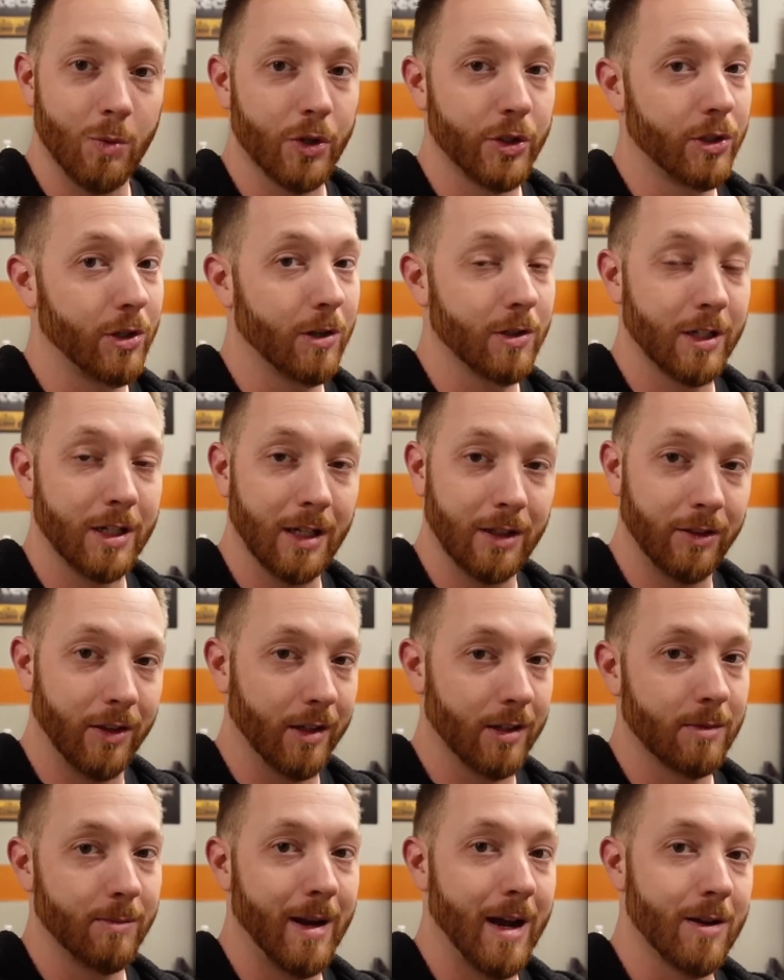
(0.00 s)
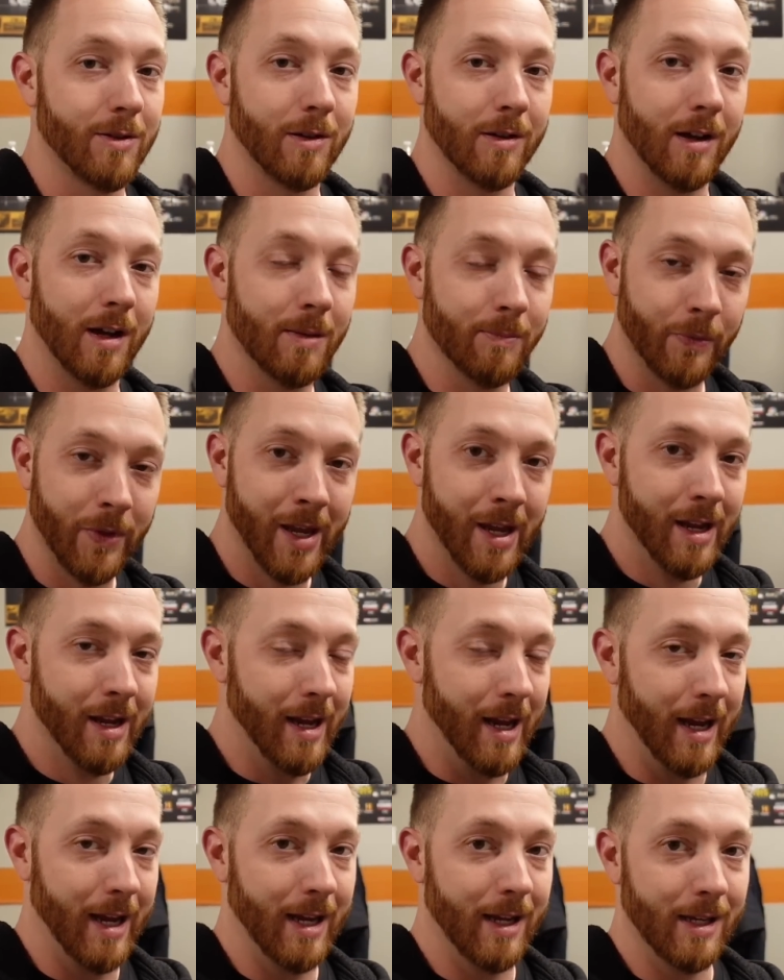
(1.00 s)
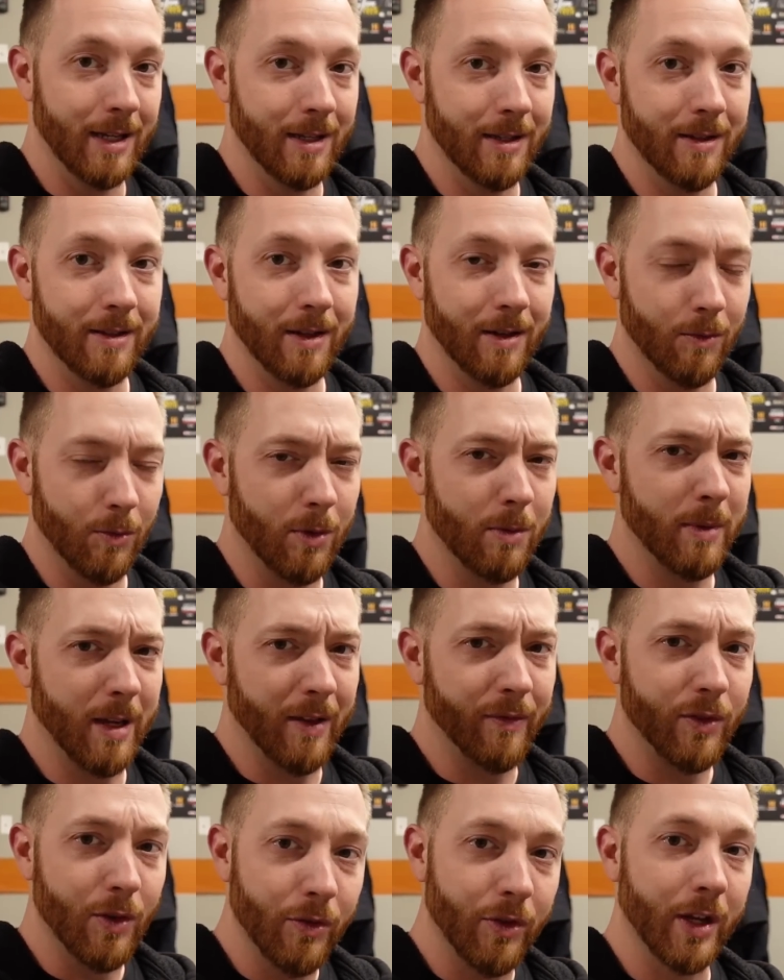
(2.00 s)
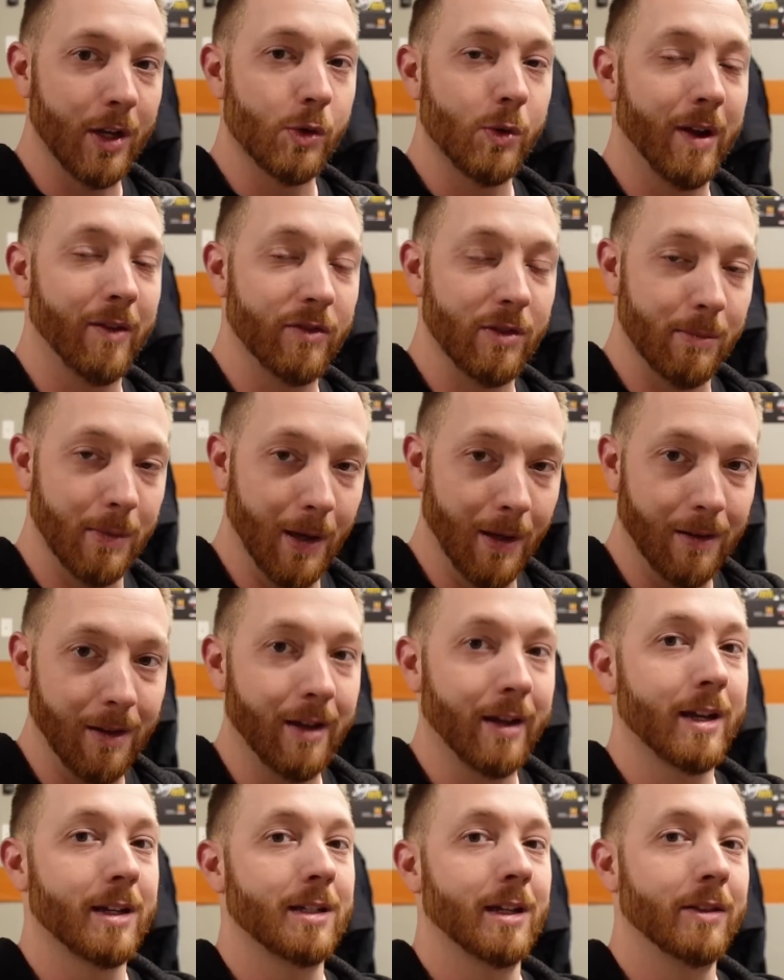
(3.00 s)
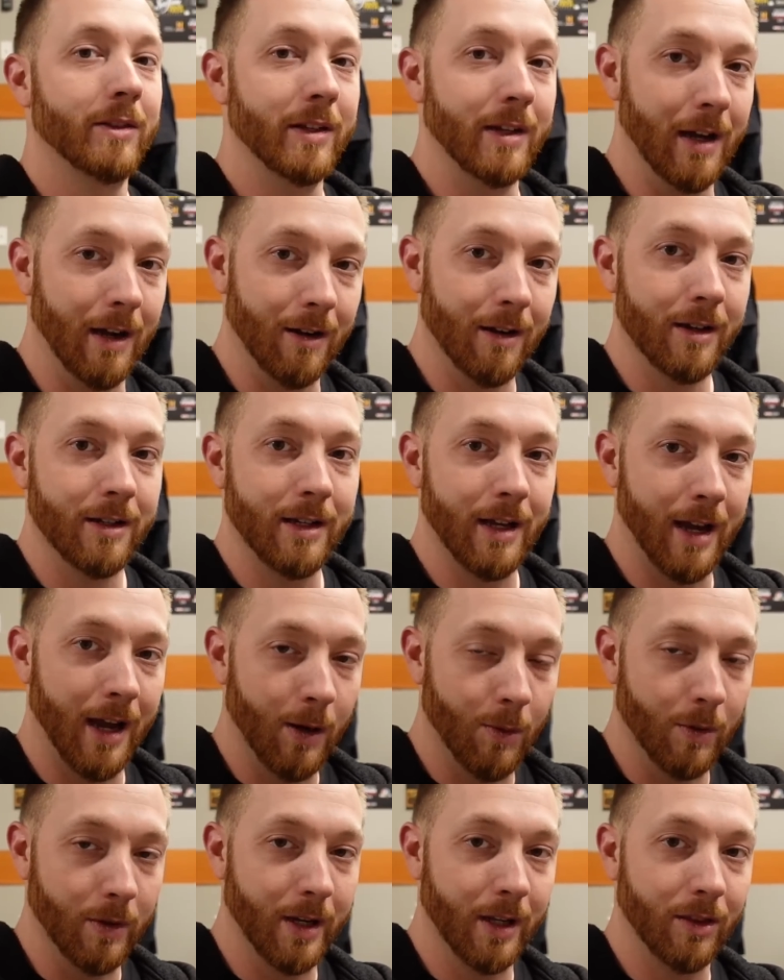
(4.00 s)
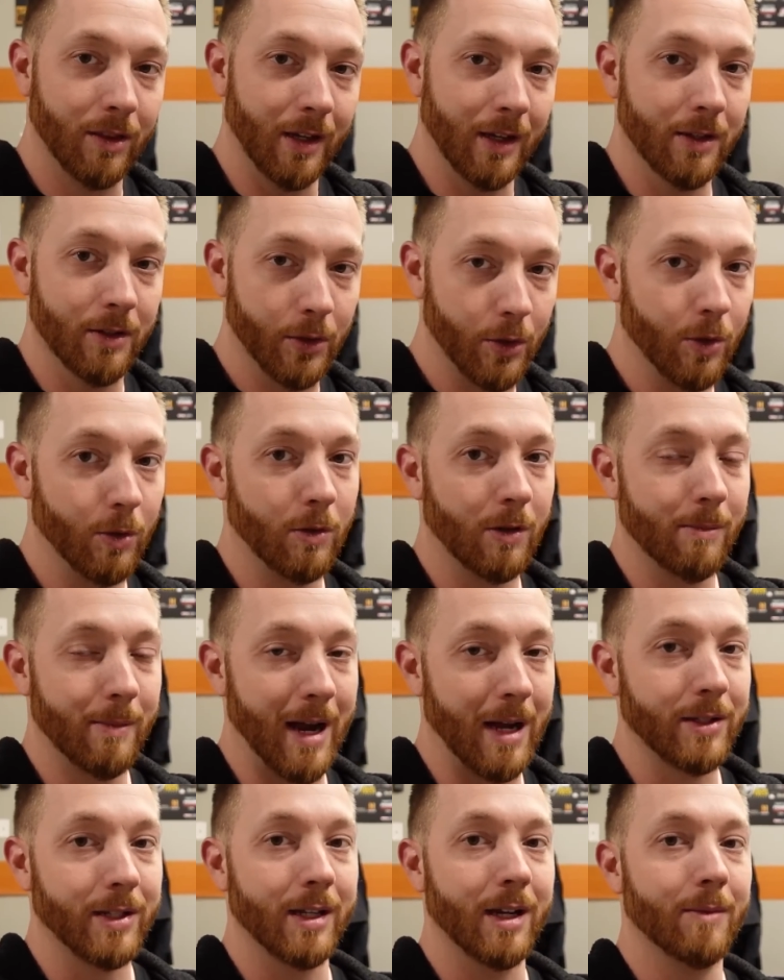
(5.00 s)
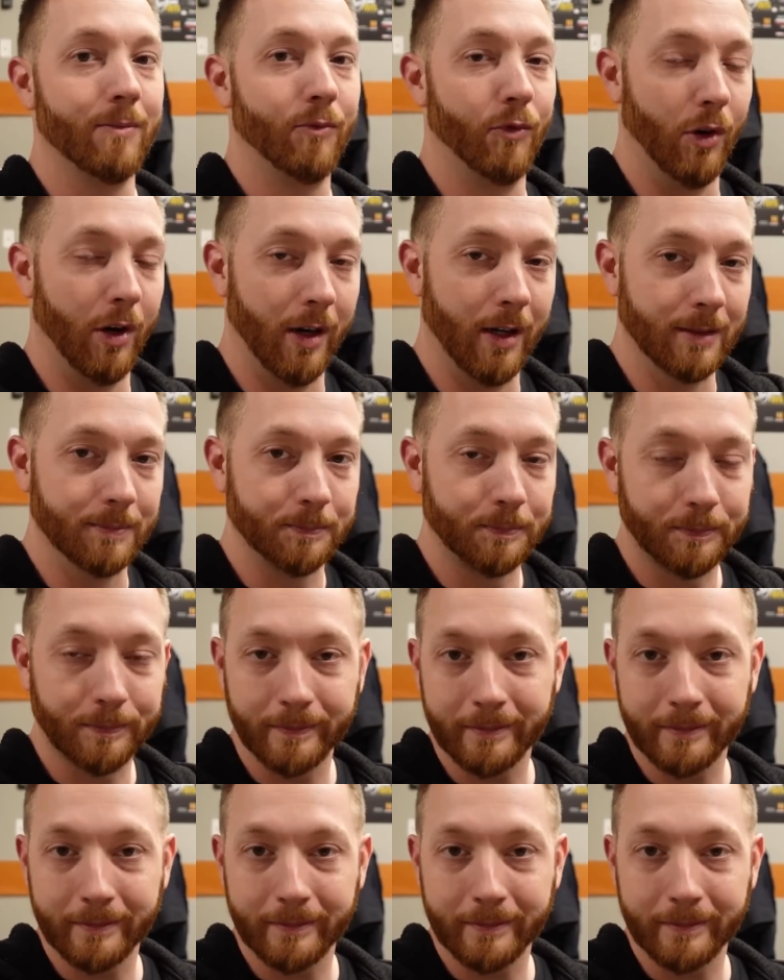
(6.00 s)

We'll start to get things mounted up, and there will be a few things we have to build. Like I said, the air intake, we'll get the intercooler mounted up front,